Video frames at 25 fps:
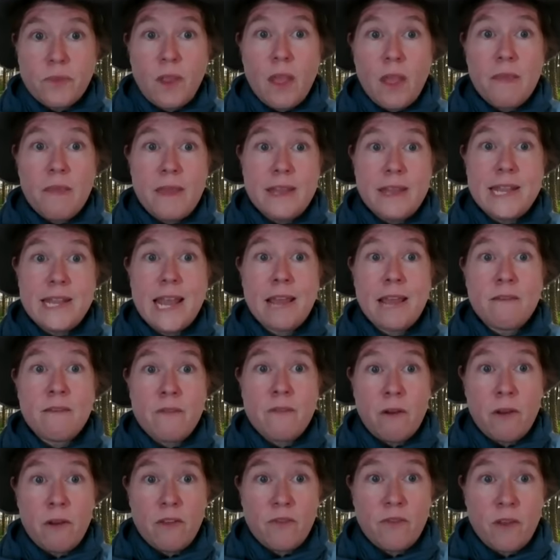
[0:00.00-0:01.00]
They take
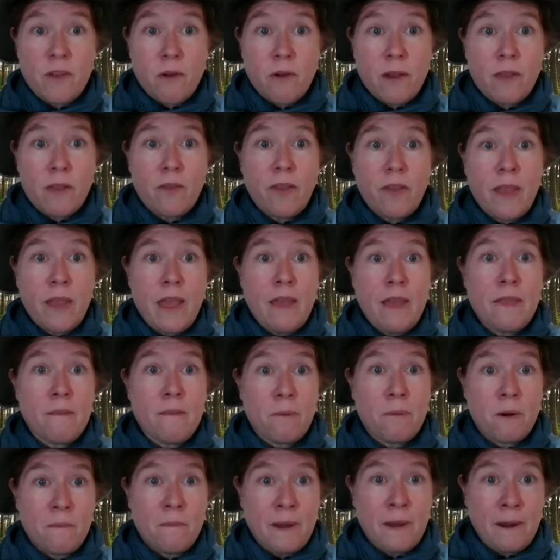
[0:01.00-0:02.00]
very mm-hmm. seriously the
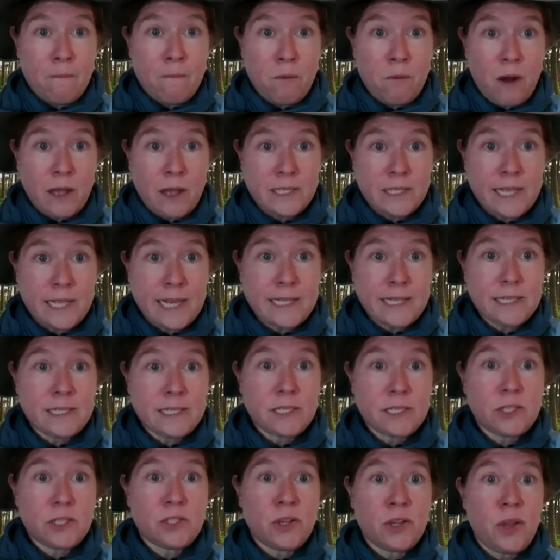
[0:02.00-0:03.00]
permitting process.
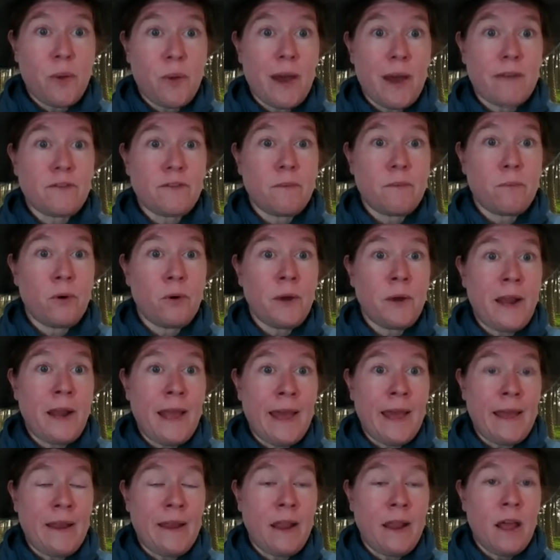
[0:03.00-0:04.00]
So you have to put
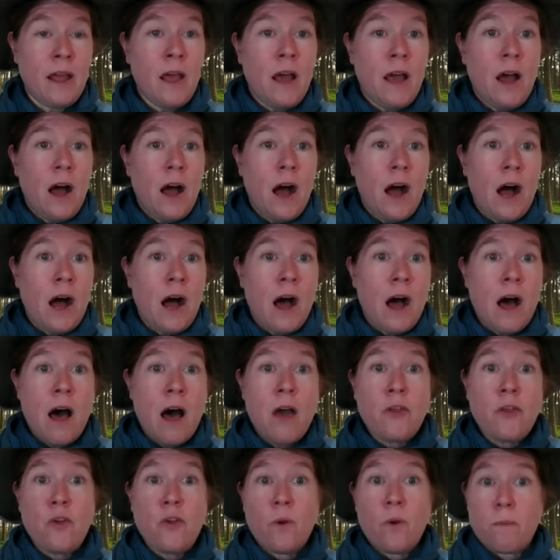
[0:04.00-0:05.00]
in uh,
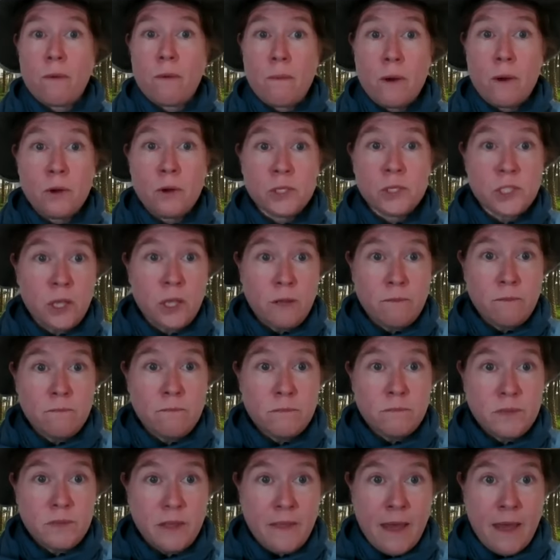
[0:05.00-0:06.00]
your proposal
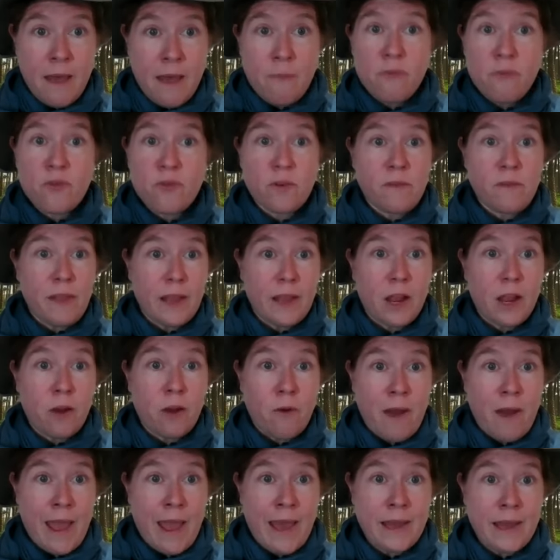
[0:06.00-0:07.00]
to them, sort of like a
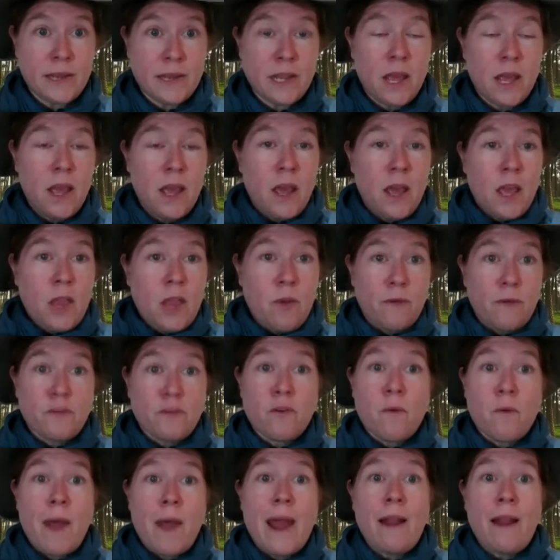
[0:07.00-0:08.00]
grant. You have to
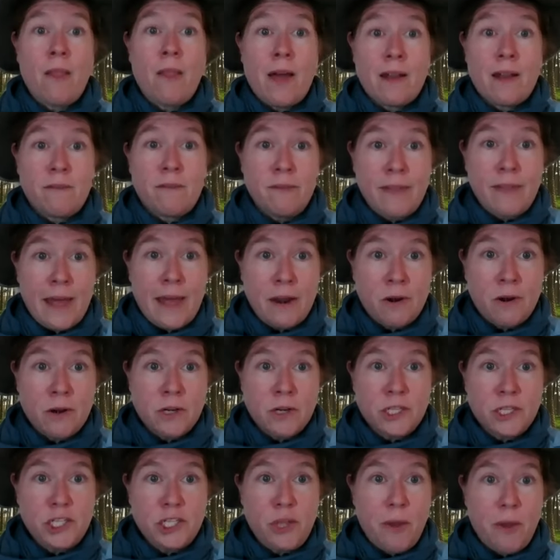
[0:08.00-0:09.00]
write a lot of
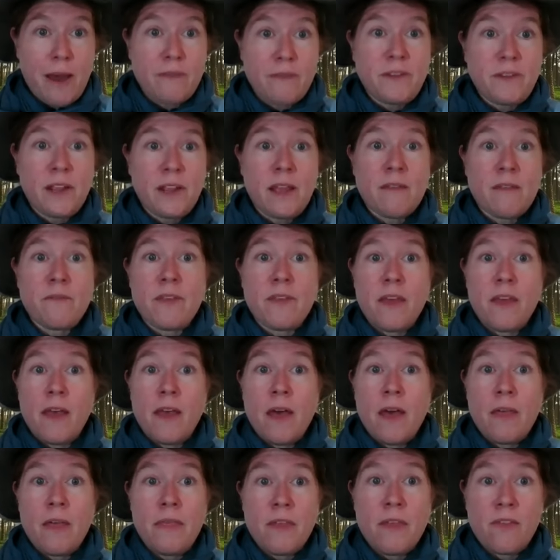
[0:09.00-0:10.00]
letters. You have to give
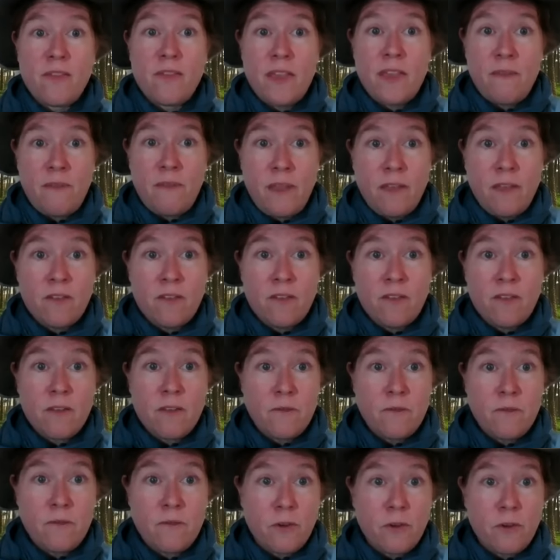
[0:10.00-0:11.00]
the, the CVs of
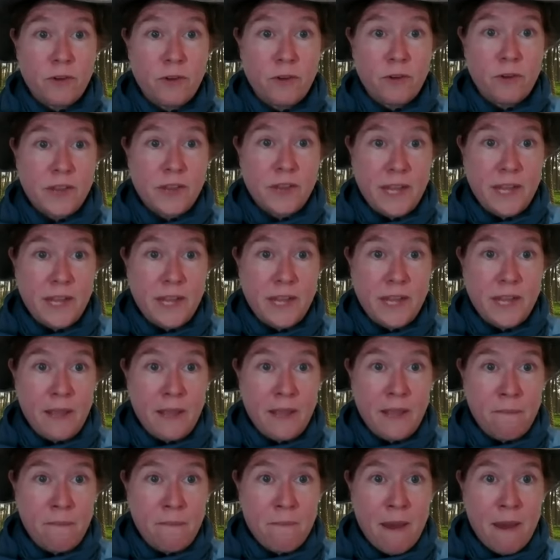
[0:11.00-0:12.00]
your
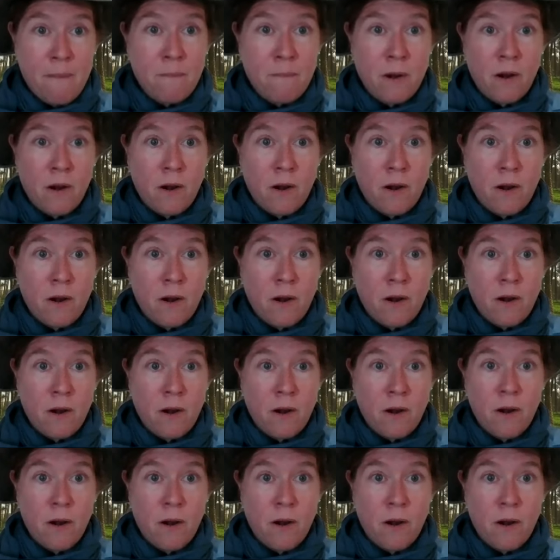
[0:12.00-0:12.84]
team members